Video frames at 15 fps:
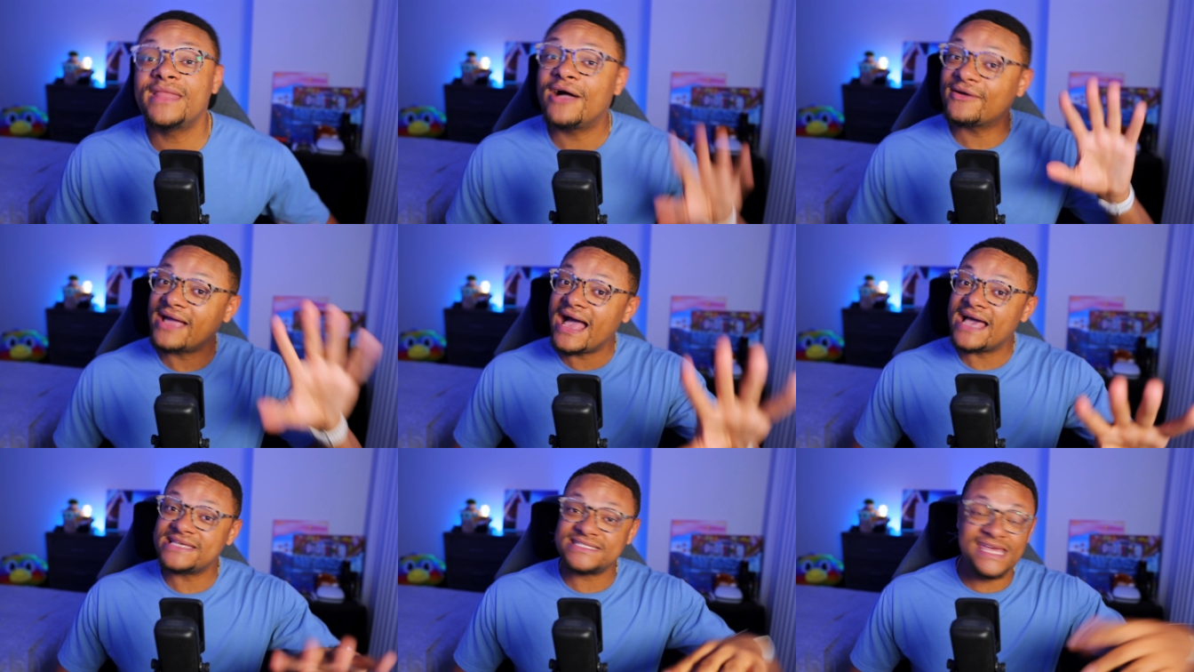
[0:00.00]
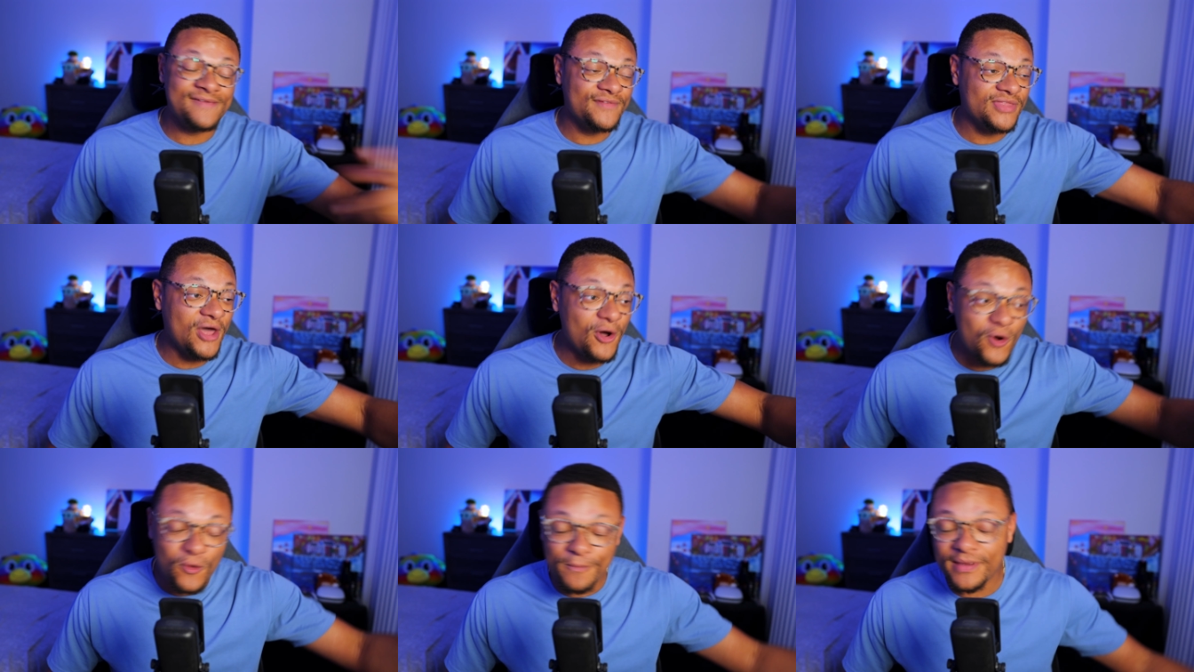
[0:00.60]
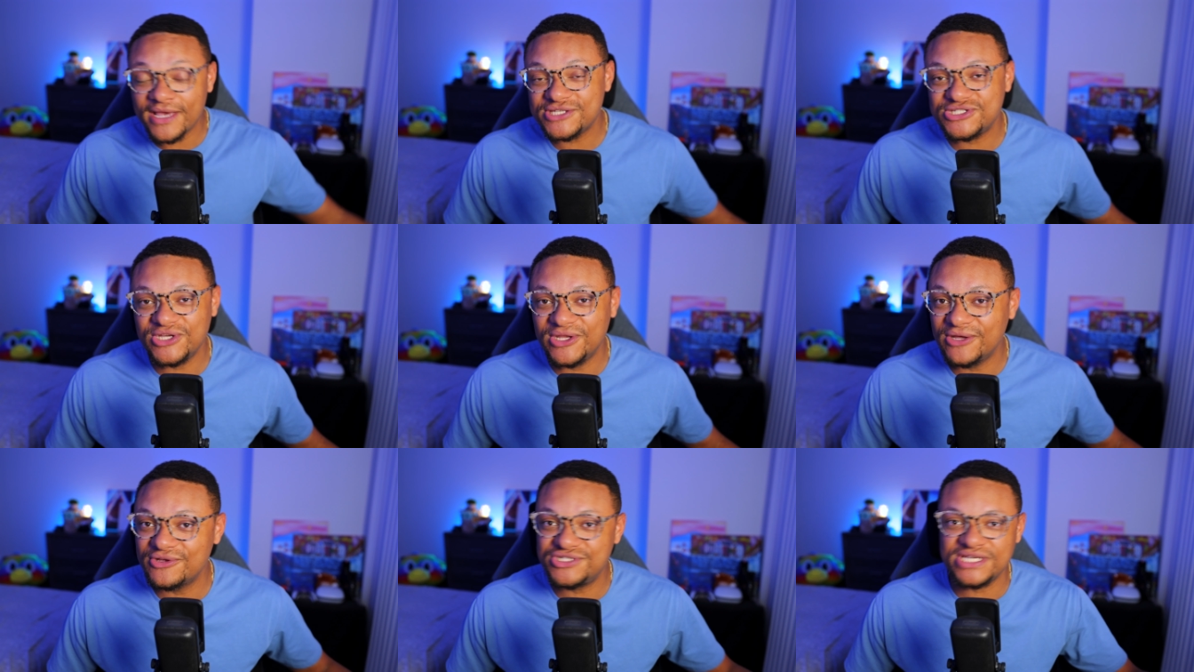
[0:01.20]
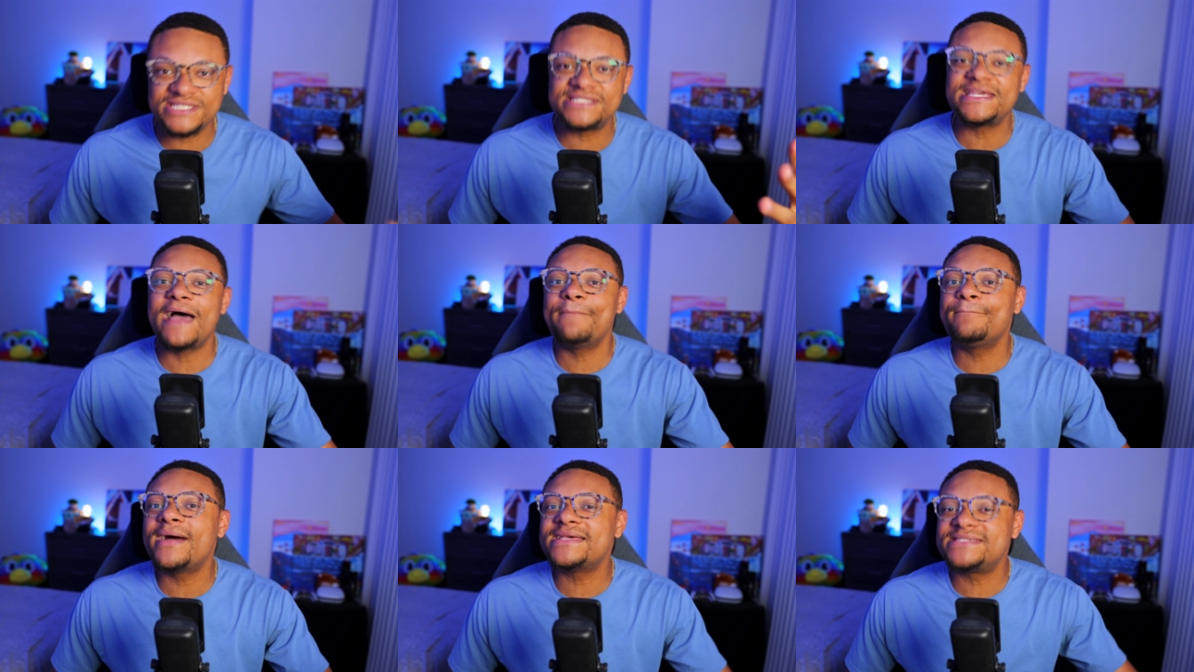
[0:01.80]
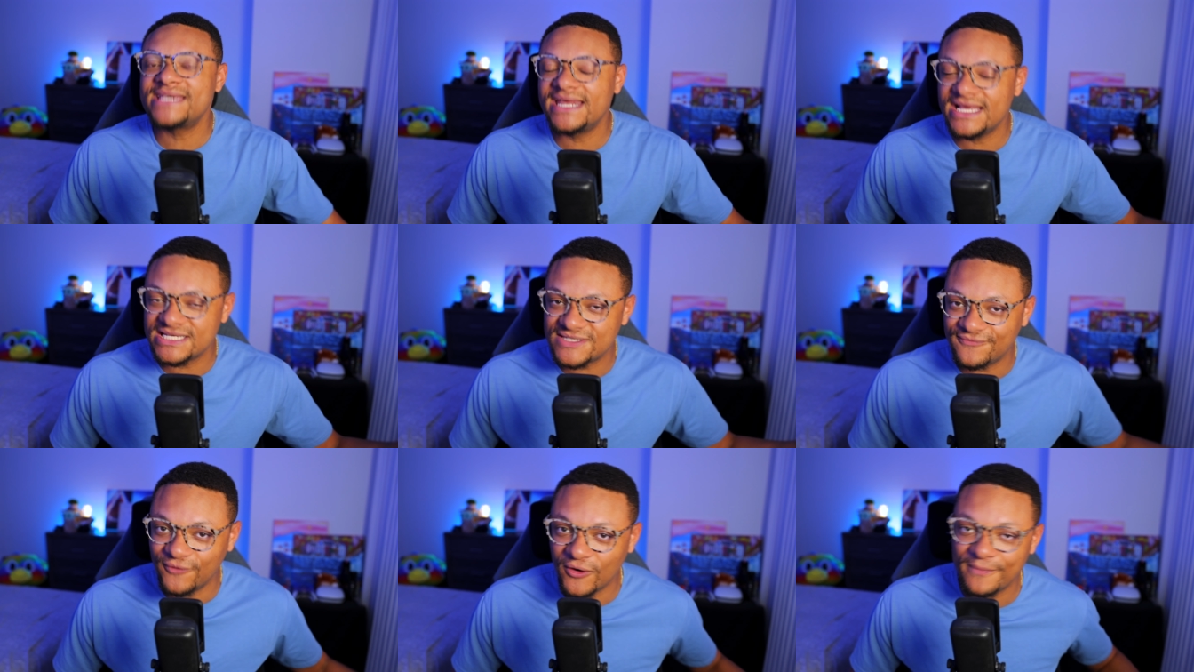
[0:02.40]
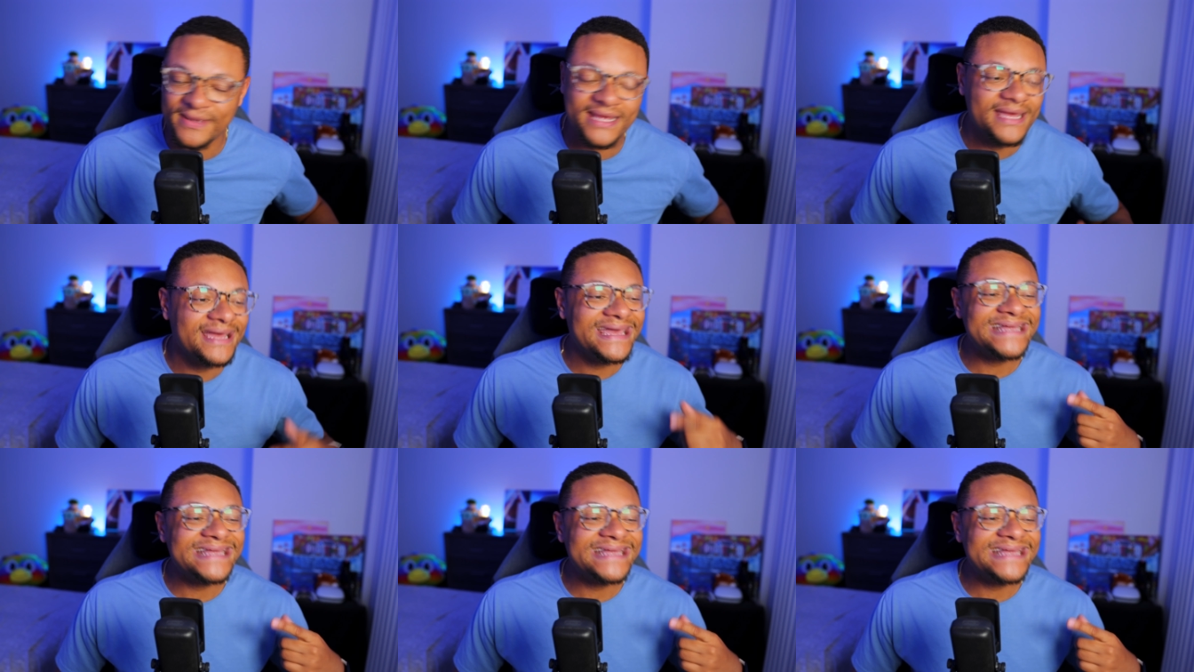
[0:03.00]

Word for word: Now guys, even though OBS Studio just set my settings for me,